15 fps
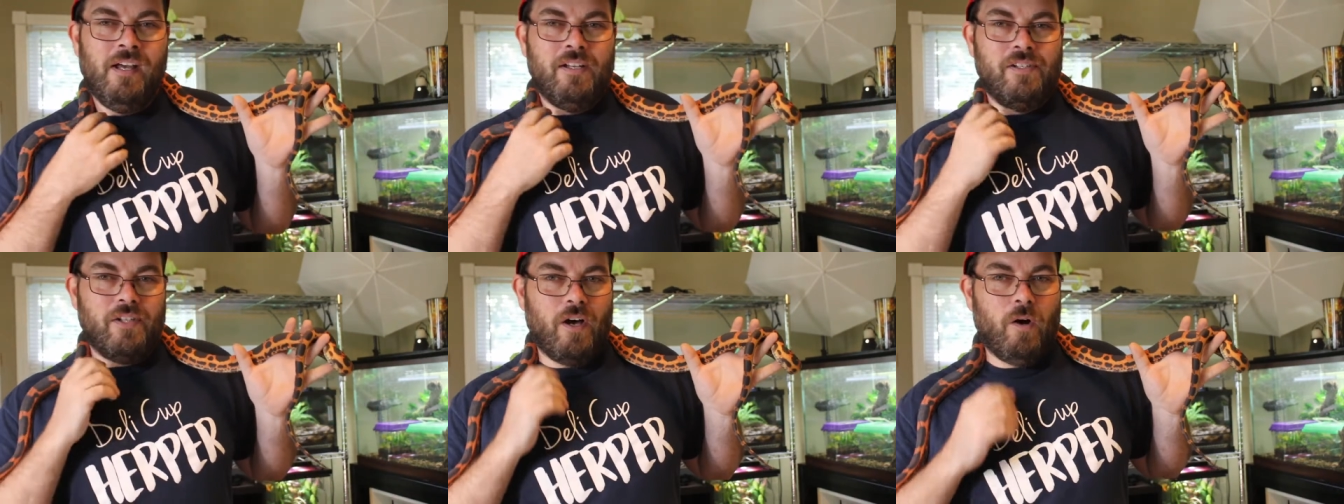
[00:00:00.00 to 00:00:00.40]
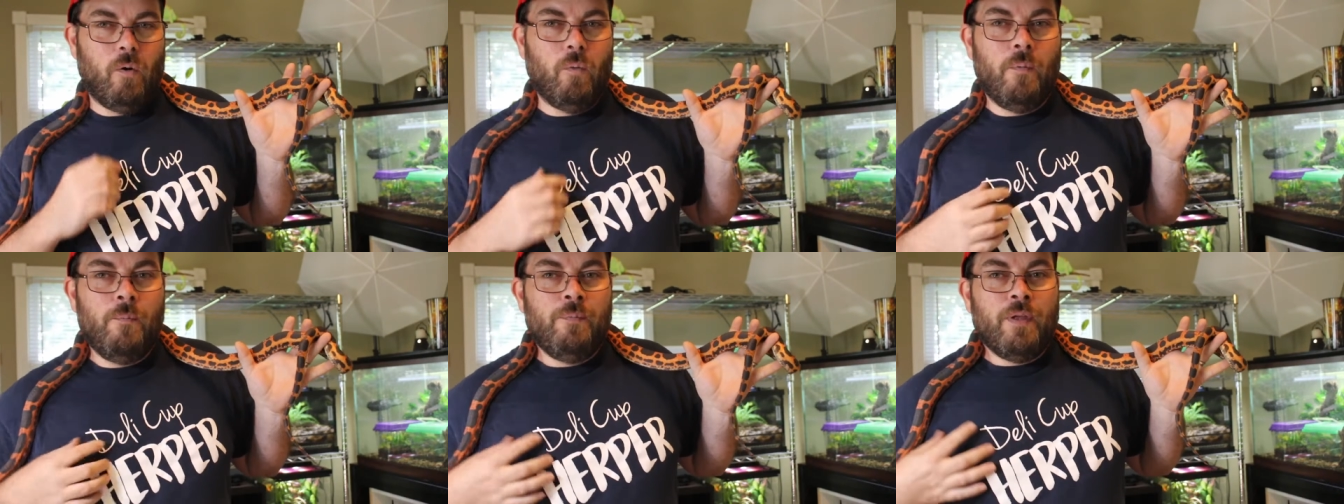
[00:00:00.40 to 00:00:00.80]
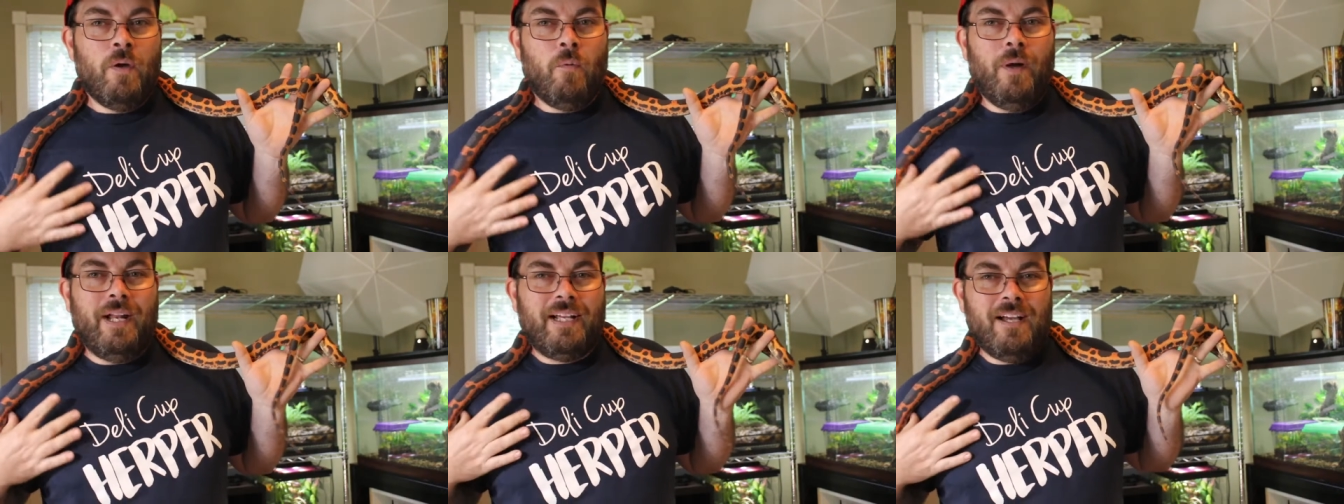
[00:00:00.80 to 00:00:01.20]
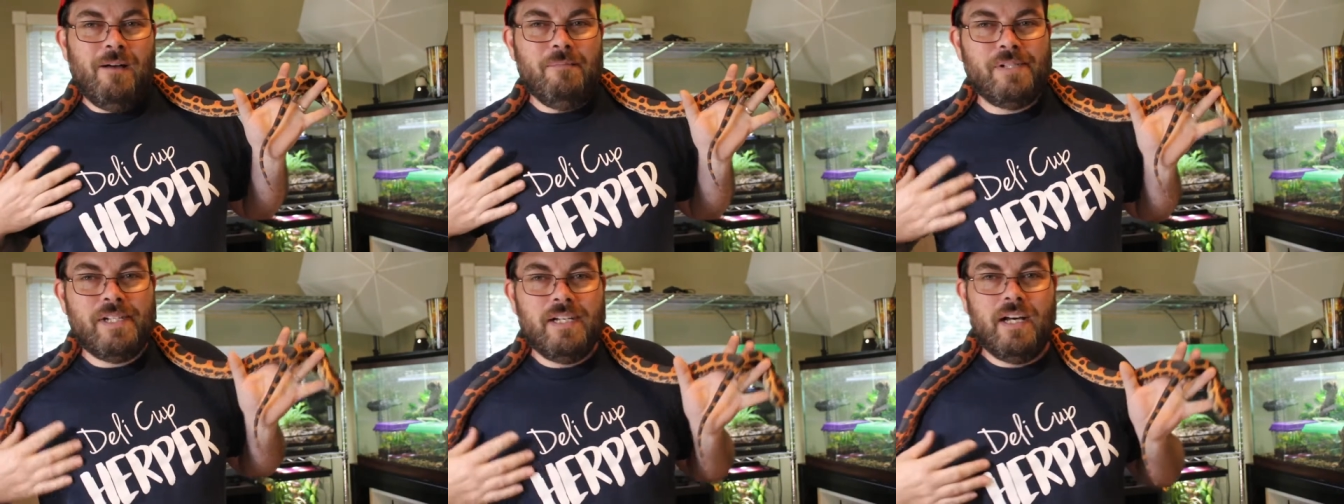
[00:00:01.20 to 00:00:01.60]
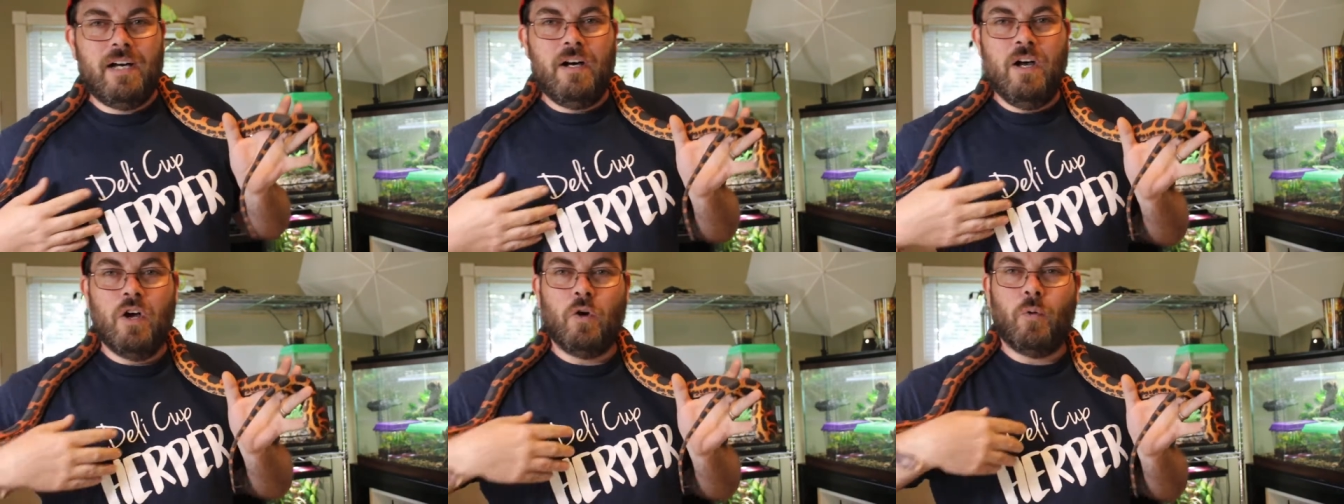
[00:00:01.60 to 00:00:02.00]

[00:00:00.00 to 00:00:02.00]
So when it comes to